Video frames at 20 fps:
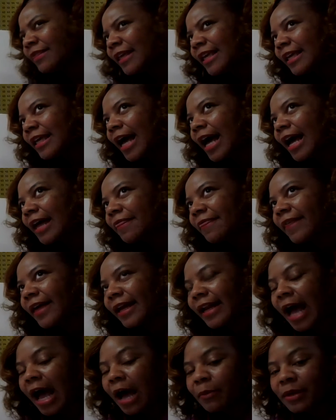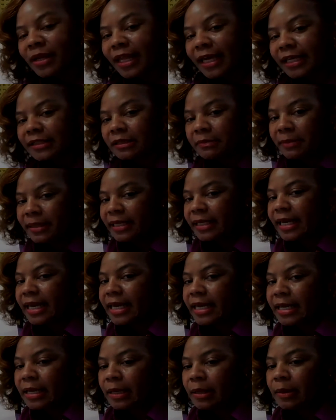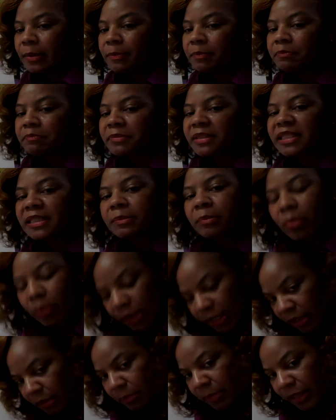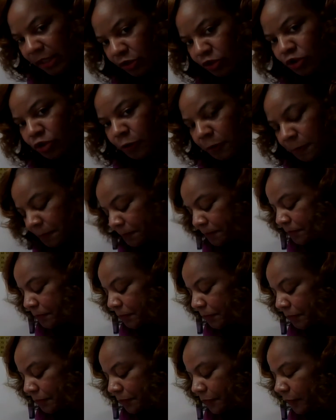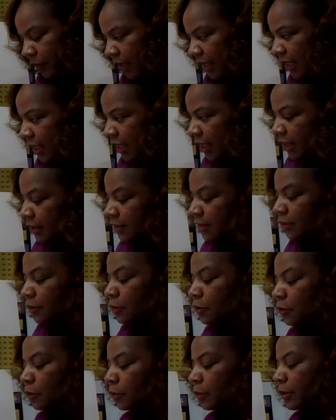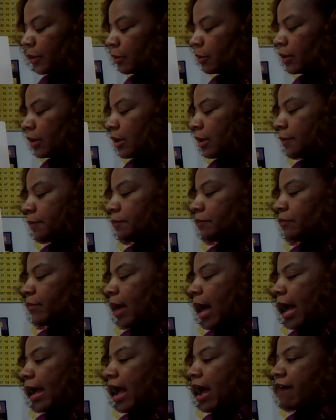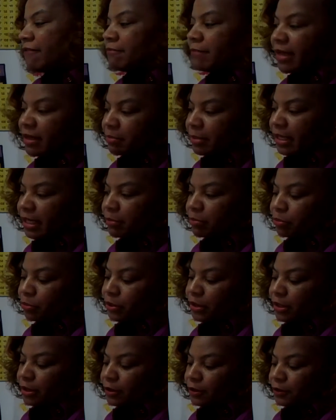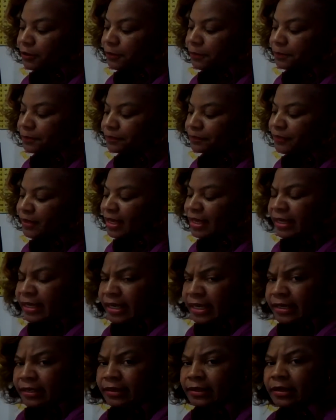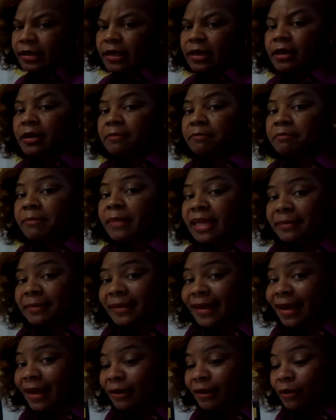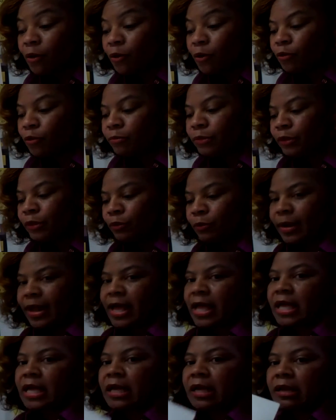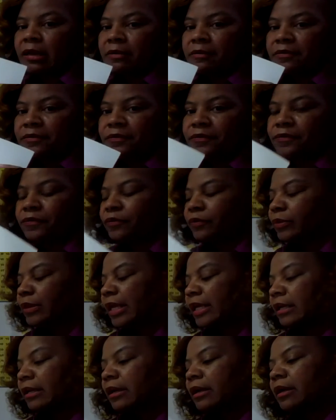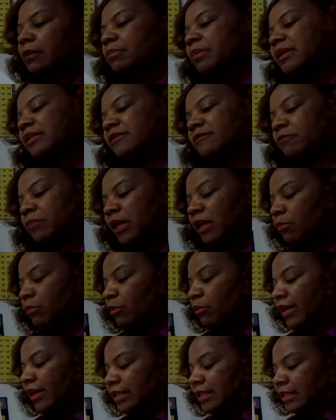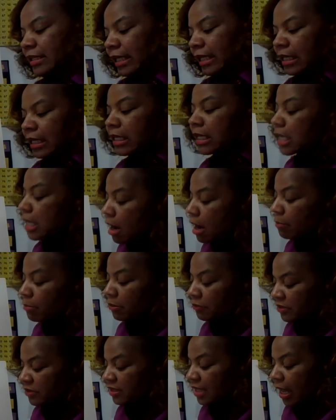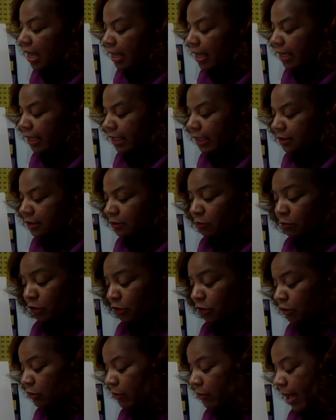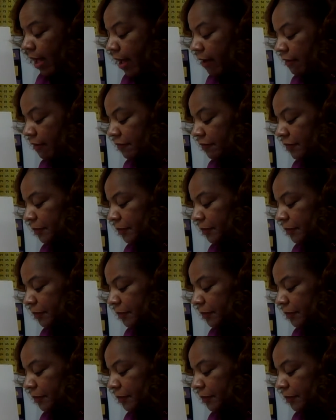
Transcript: think that I would like to make a spring picture. So I have my paper here, and maybe at home you don't have like a piece of paper that's like clean on both sides, or you don't have